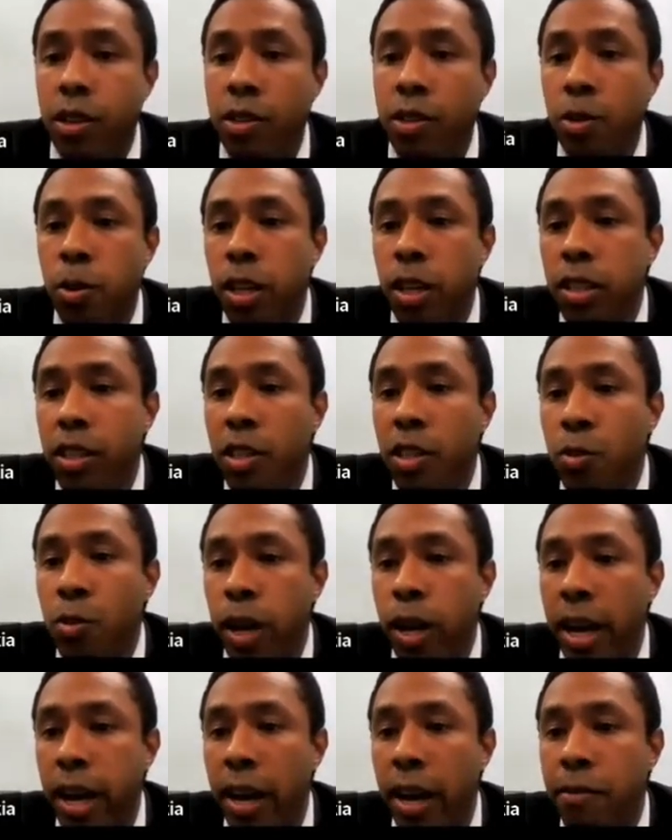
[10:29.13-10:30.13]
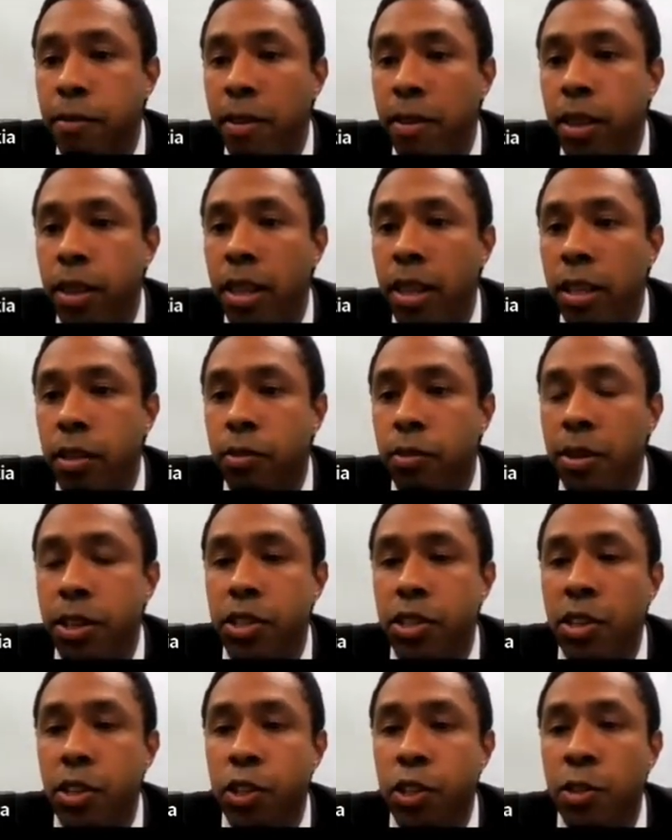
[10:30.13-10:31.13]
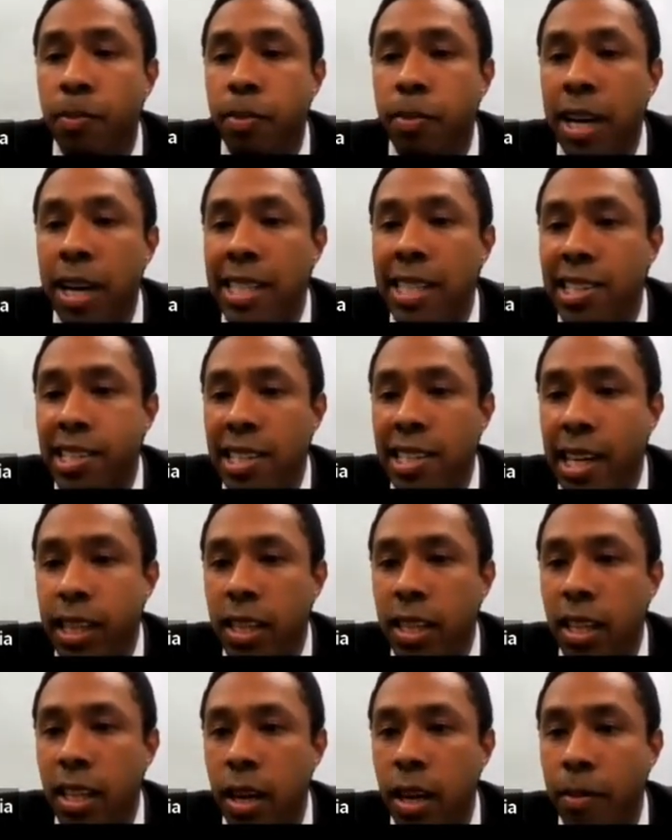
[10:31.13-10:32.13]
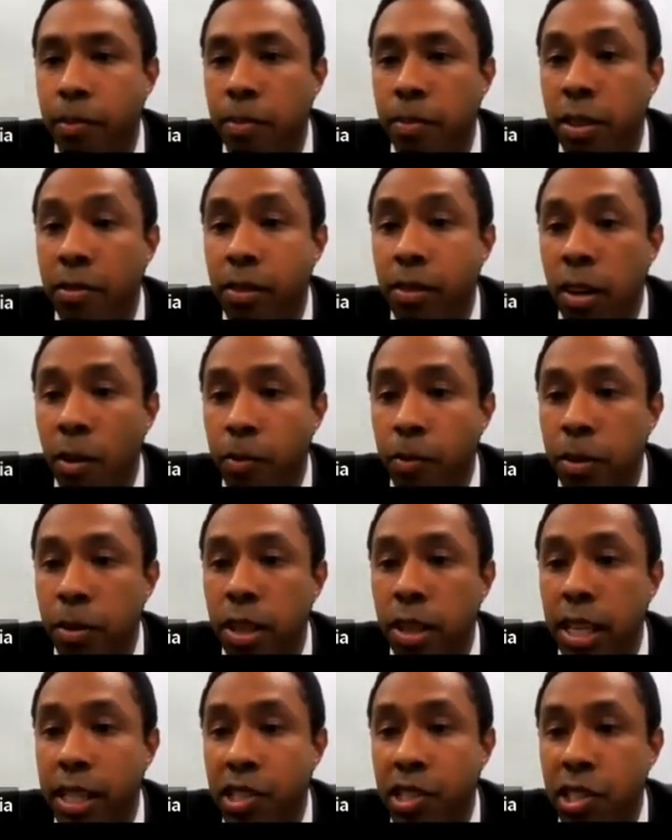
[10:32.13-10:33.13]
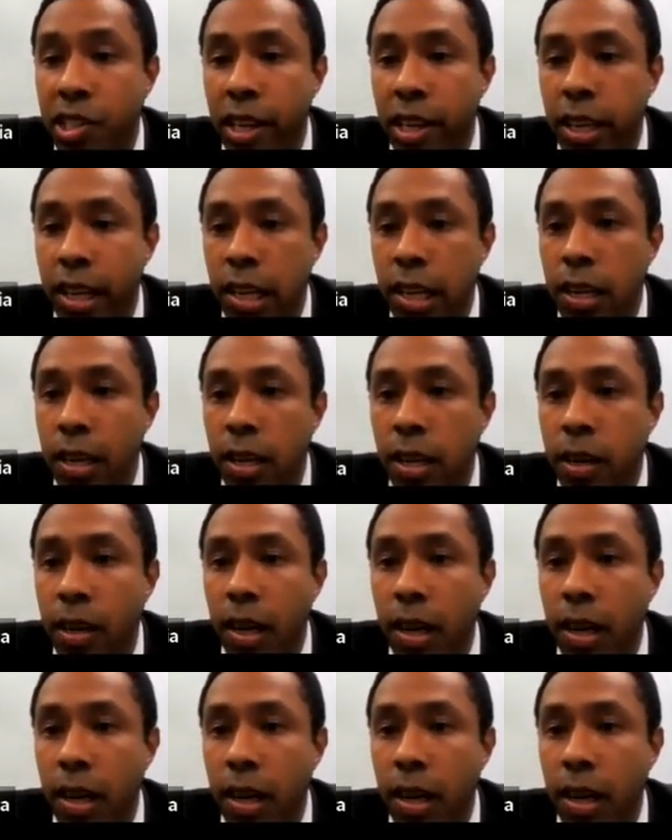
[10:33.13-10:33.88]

So that is why having that research mindset, developing that skill,